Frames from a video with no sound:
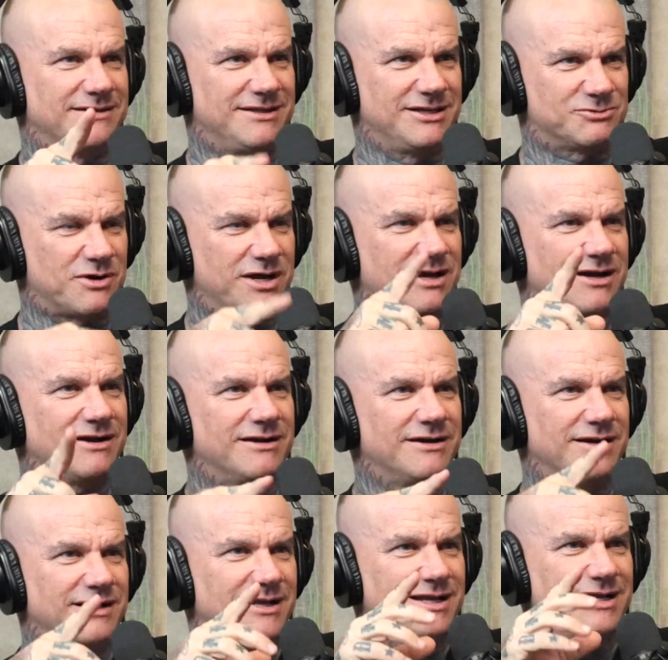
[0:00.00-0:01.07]
This right here,
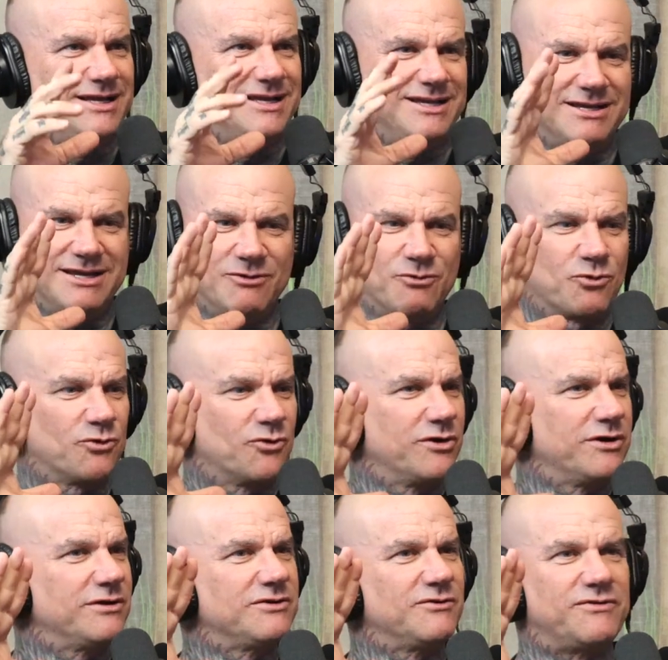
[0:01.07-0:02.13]
yeah. You get
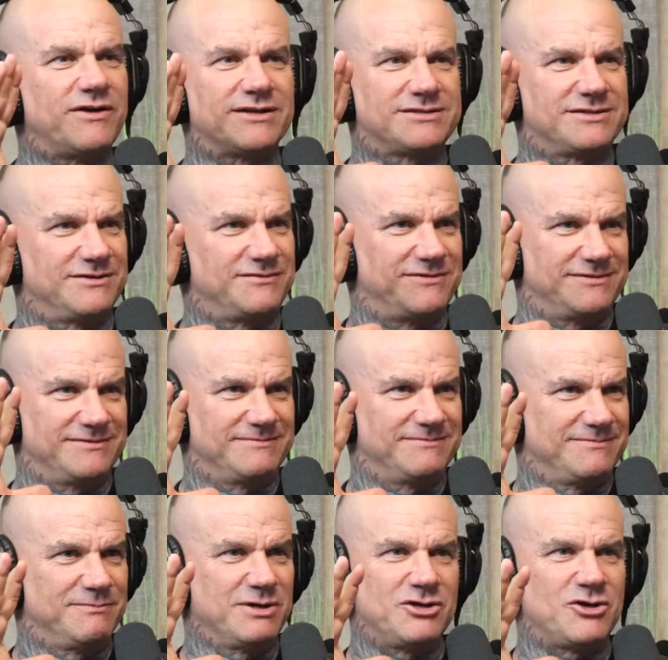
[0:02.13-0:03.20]
real defensive,
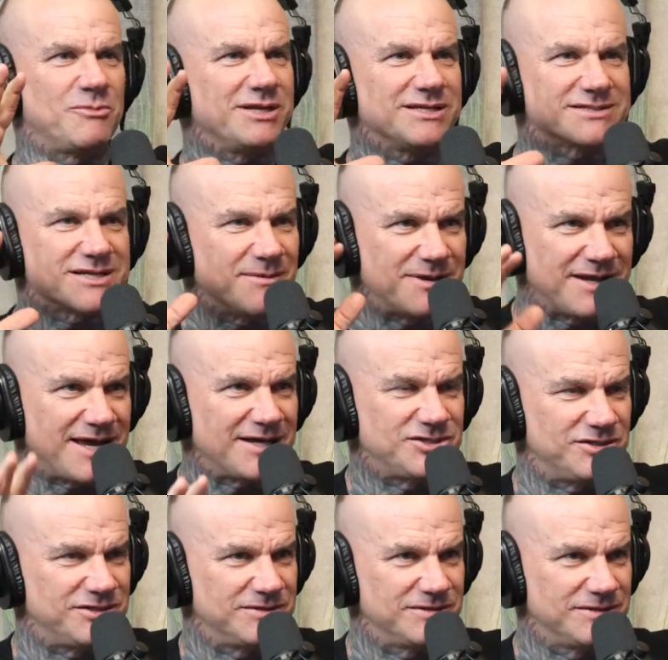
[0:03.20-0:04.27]
but nobody's coming at
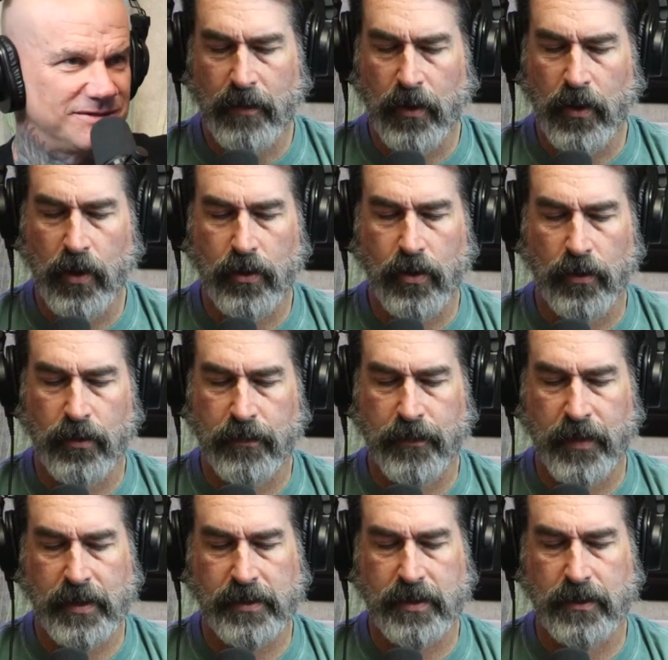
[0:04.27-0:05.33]
you. You look on your
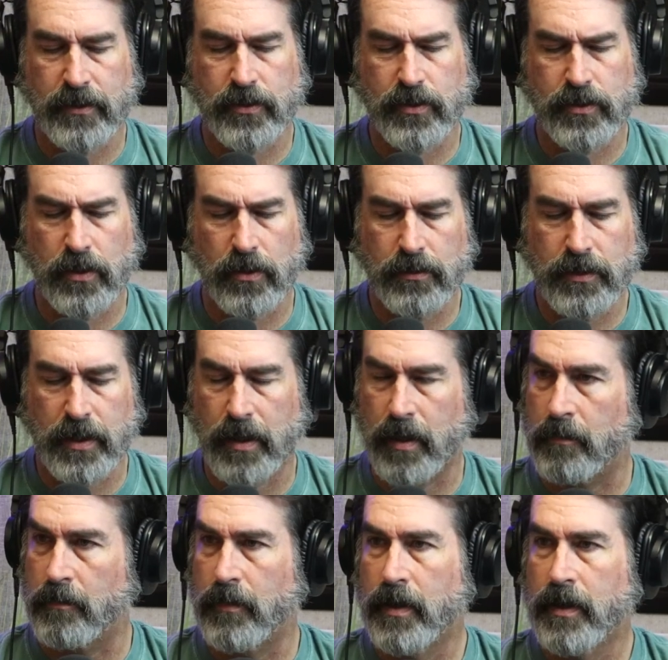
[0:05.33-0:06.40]
face that is so
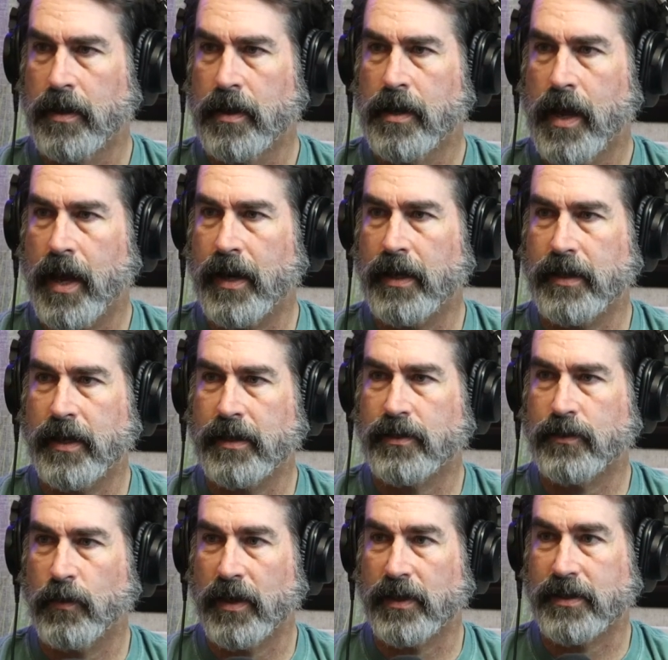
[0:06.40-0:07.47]
dumb, and
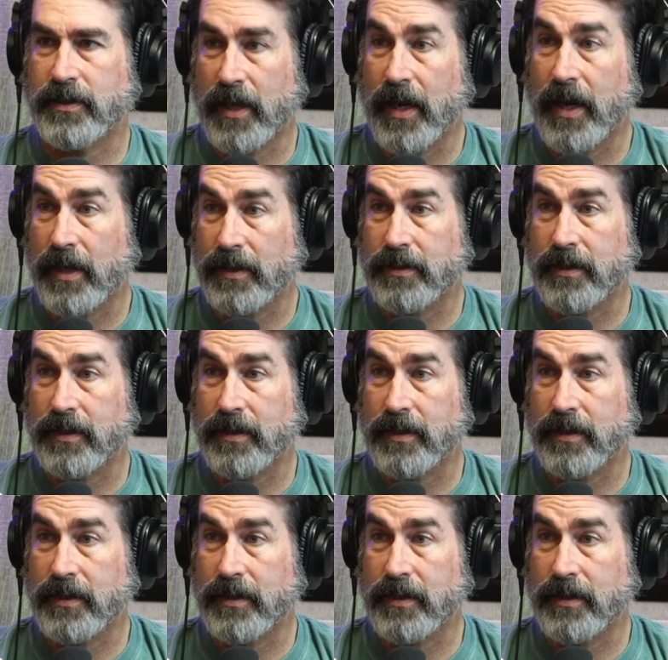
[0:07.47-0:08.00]
it's what it says